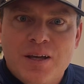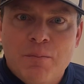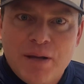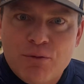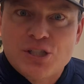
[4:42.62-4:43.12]

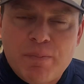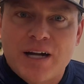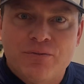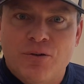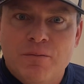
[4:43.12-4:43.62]
Be
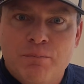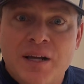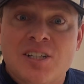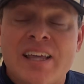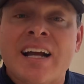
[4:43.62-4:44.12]
respectful
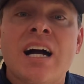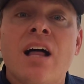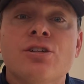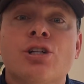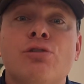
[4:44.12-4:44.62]
because that
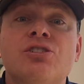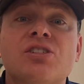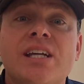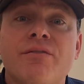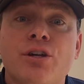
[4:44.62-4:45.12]
college coach
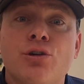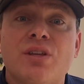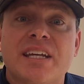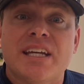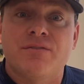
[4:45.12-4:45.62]
is giving you
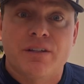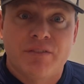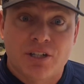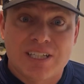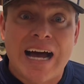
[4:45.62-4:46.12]
the gift of
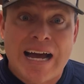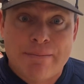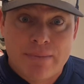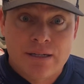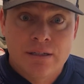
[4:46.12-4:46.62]
their
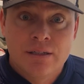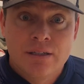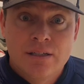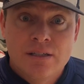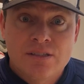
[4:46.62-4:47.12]
time,
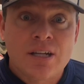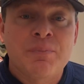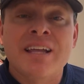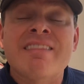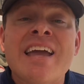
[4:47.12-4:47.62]

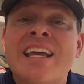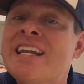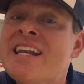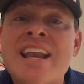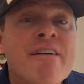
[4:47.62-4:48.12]
something they
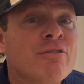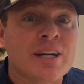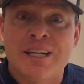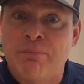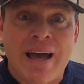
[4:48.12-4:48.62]
can
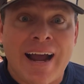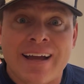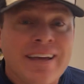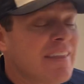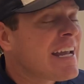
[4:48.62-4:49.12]
never get
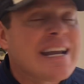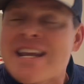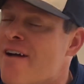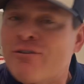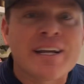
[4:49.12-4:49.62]
back. They can
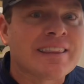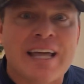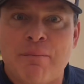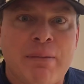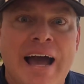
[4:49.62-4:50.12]
never get
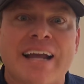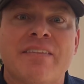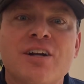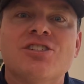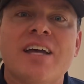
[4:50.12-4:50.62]
that back.
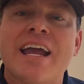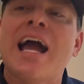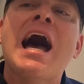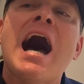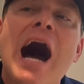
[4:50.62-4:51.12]
And they're
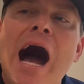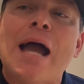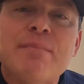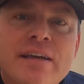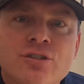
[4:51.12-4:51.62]
saying,
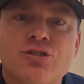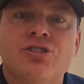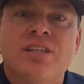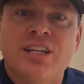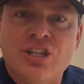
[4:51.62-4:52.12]
I'm
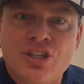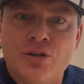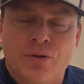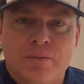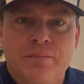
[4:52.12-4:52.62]
interested in
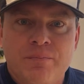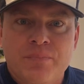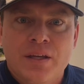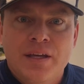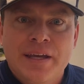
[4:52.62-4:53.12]
you.
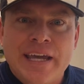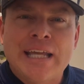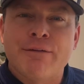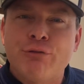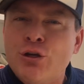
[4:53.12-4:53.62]

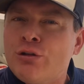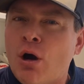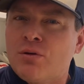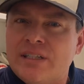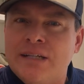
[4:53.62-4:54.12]
And if you
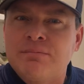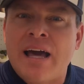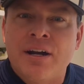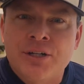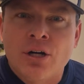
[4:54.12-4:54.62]
don't deep
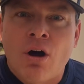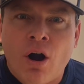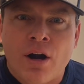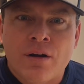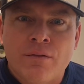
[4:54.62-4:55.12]
down in your
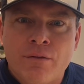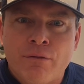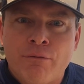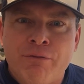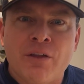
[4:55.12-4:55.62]
heart
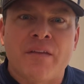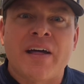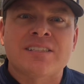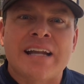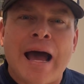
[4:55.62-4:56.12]
feel that
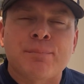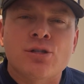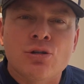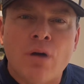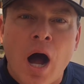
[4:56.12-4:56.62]
that's an
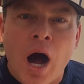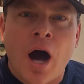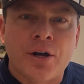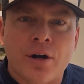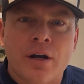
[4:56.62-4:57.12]
absolute
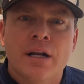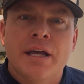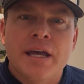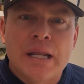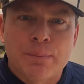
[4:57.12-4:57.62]
honor
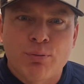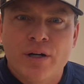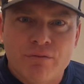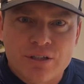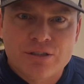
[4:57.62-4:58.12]
and a
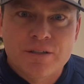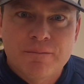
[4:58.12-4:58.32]
privilege,